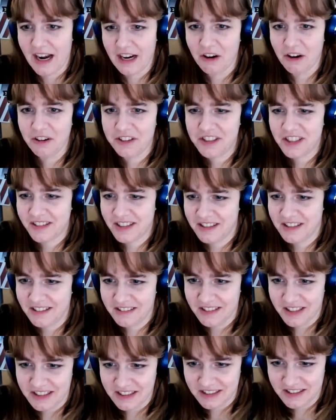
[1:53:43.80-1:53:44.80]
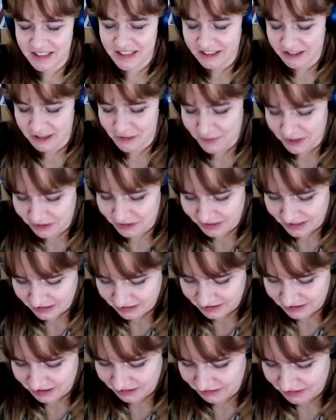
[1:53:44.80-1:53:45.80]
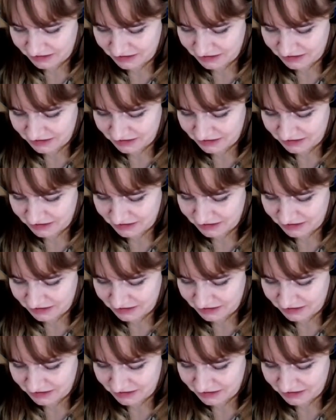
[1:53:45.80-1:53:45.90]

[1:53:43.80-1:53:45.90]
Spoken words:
hang on to the distinction between the two,